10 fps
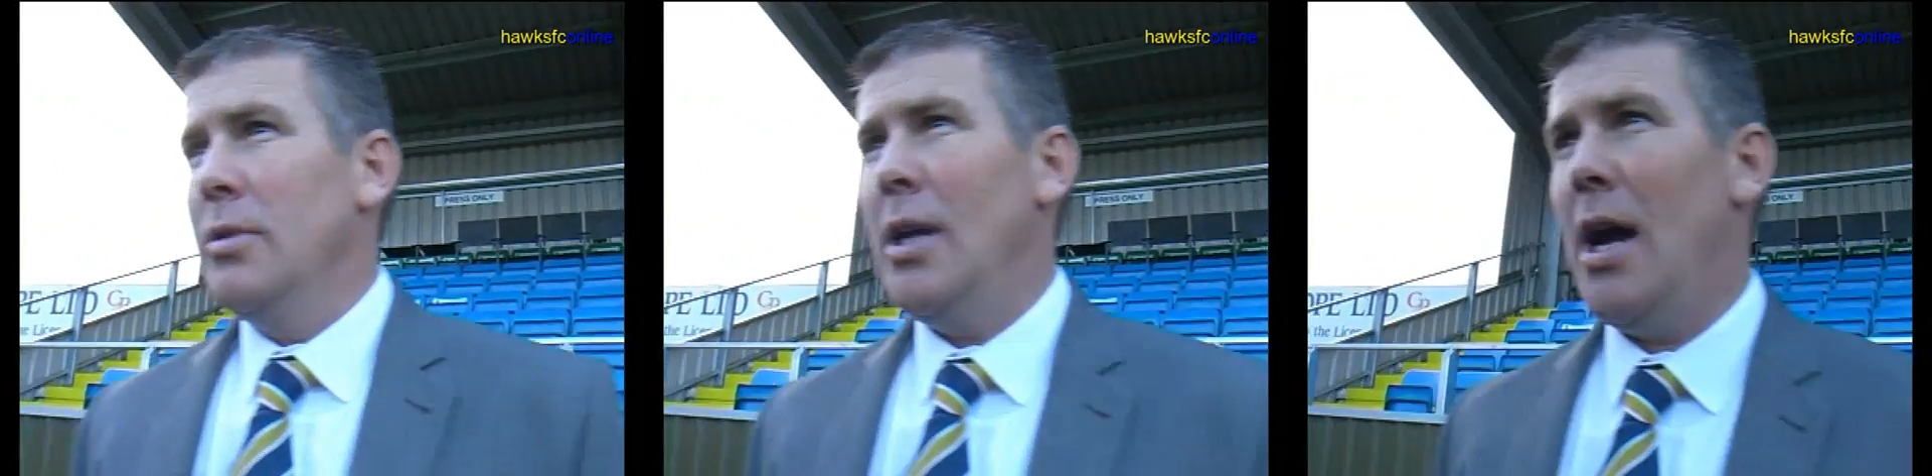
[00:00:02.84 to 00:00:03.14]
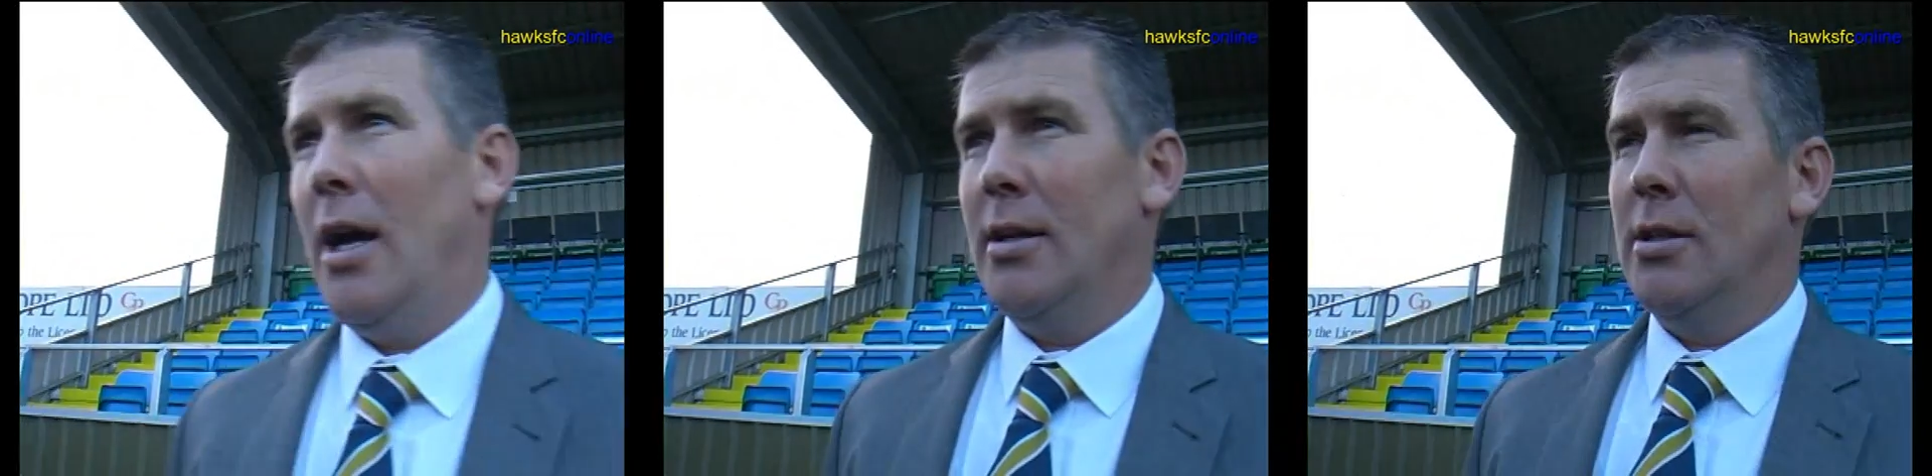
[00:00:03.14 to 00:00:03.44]

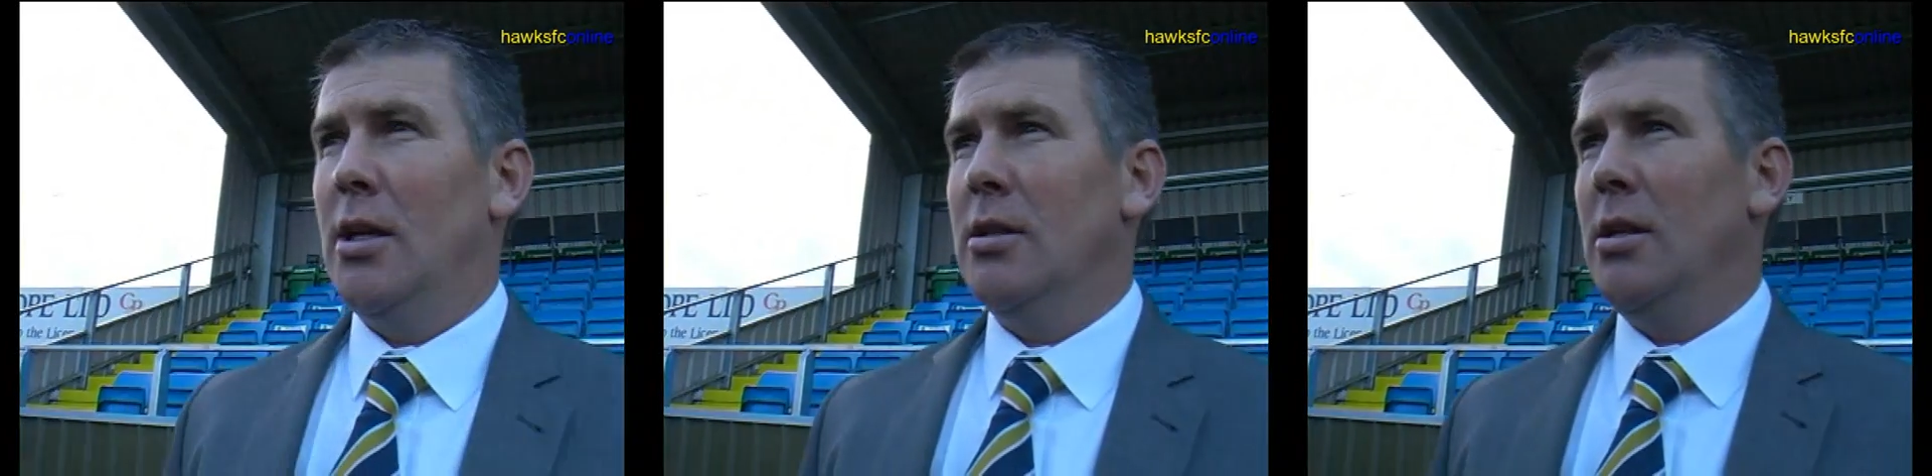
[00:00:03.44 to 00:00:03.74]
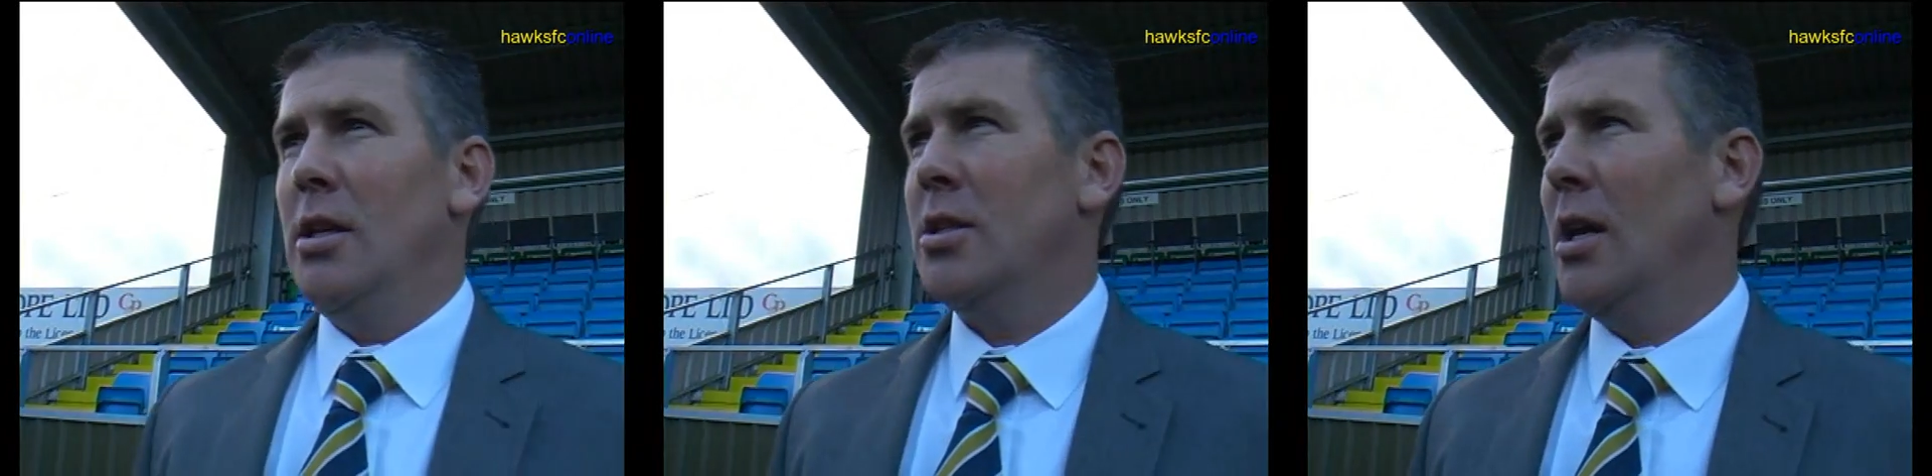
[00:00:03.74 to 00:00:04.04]
Yeah,
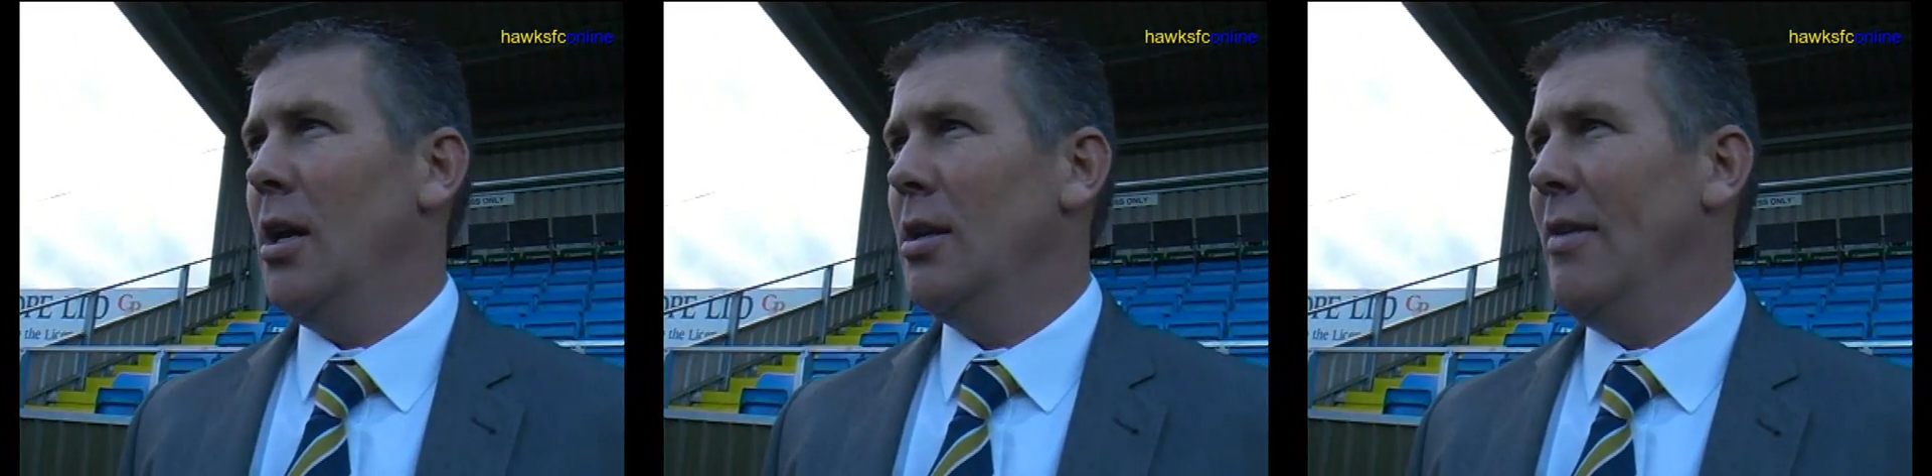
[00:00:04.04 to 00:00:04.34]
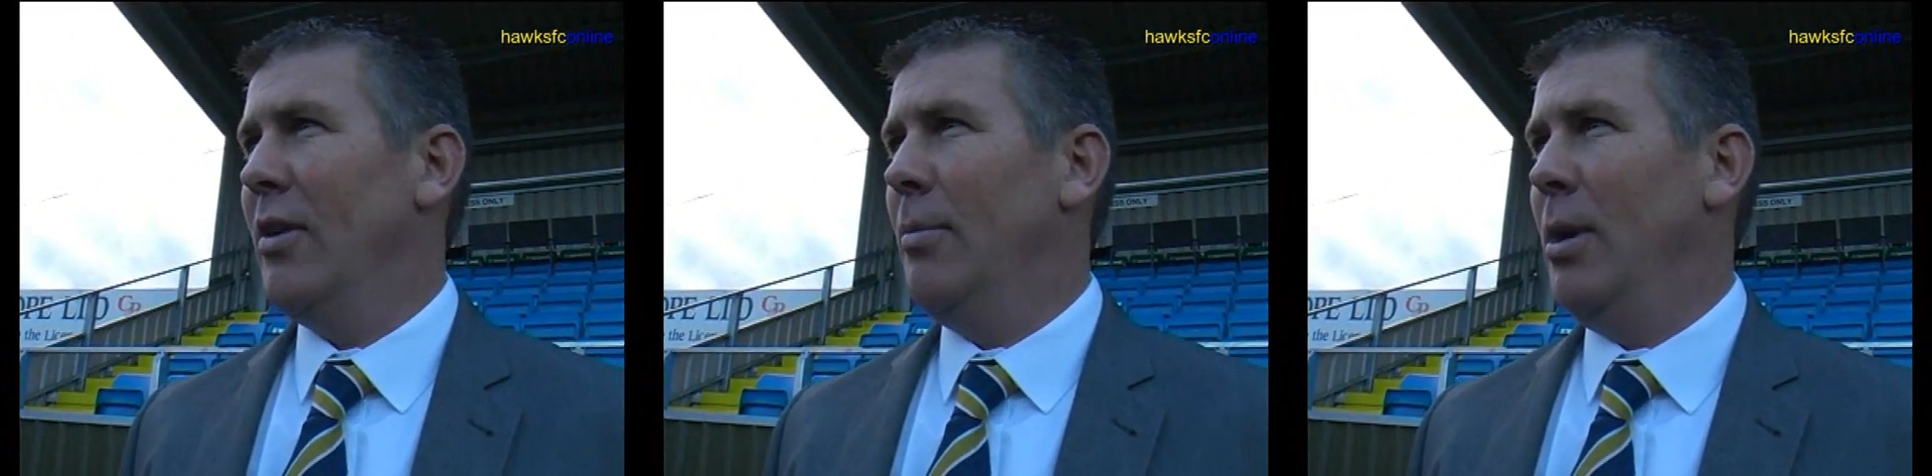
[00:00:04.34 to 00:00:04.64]
it's
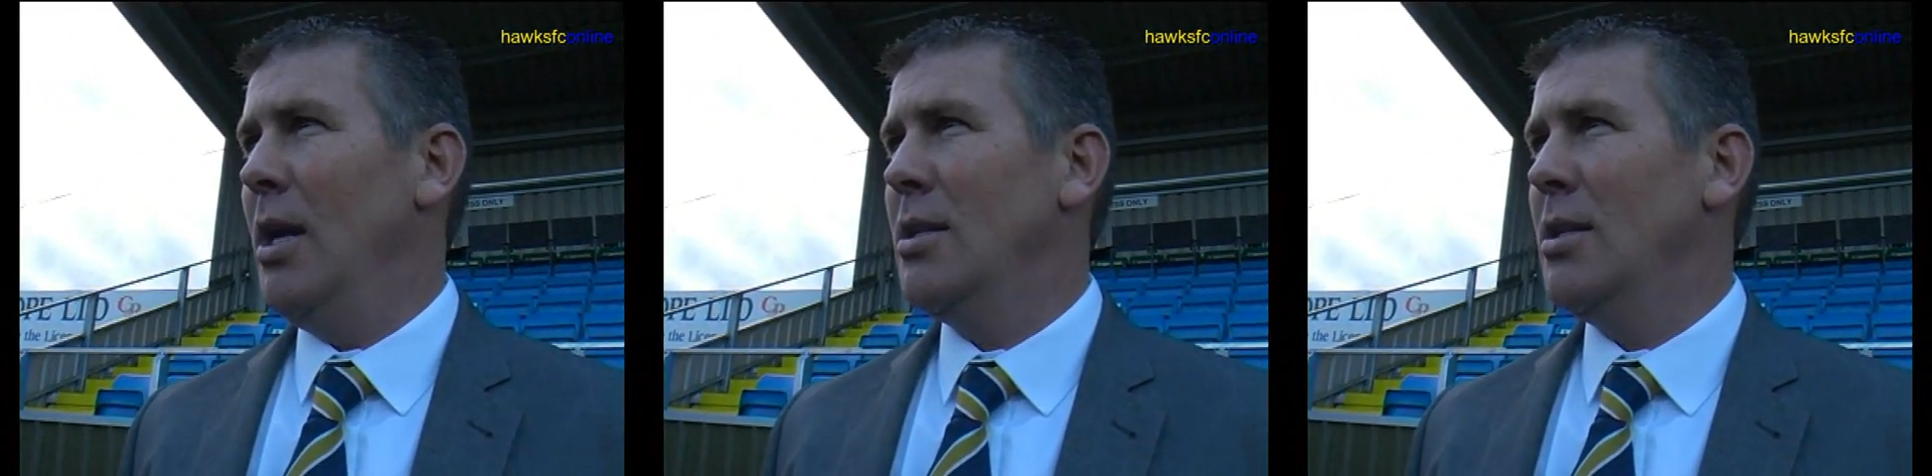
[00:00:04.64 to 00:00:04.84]
never going to be